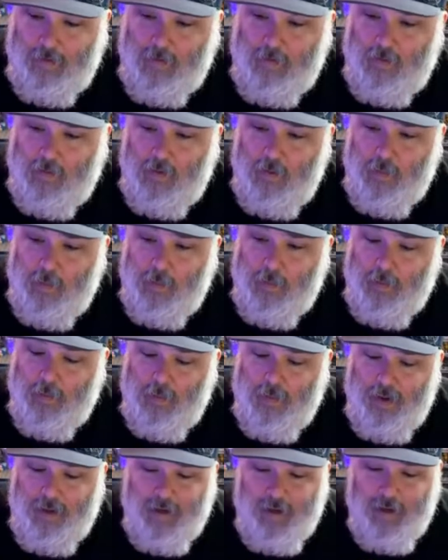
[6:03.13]
is
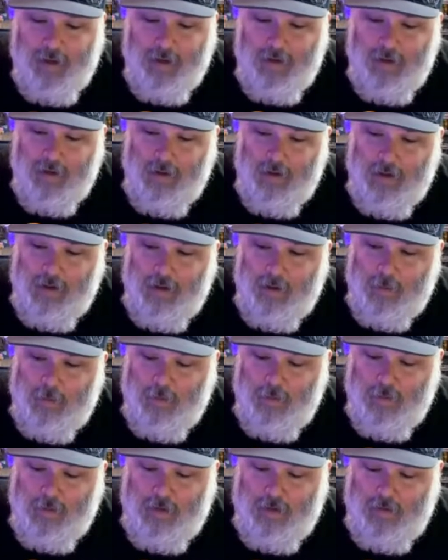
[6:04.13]
Superboy number
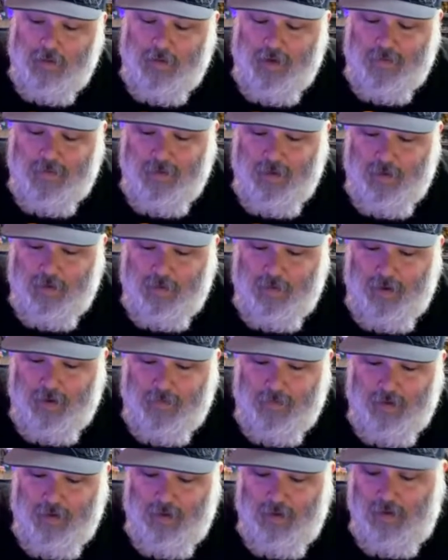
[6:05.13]

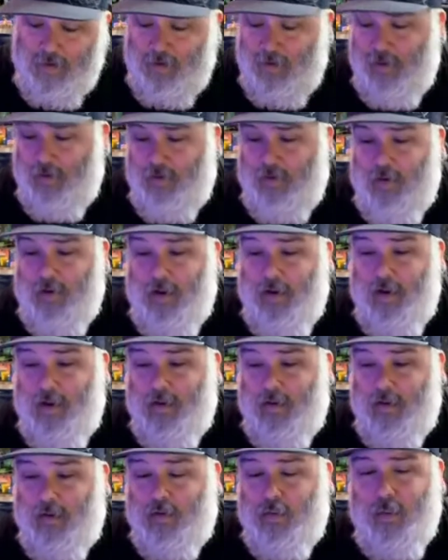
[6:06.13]
177. This
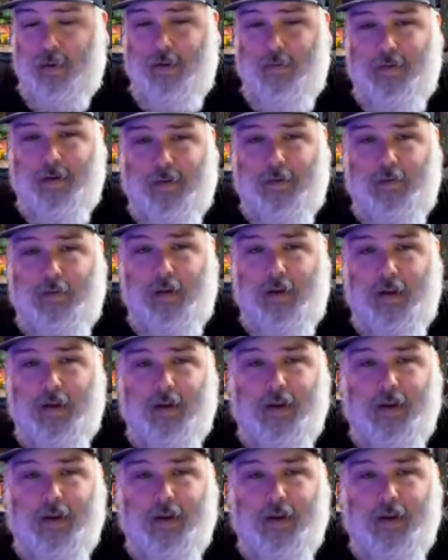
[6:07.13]
is a 25-cent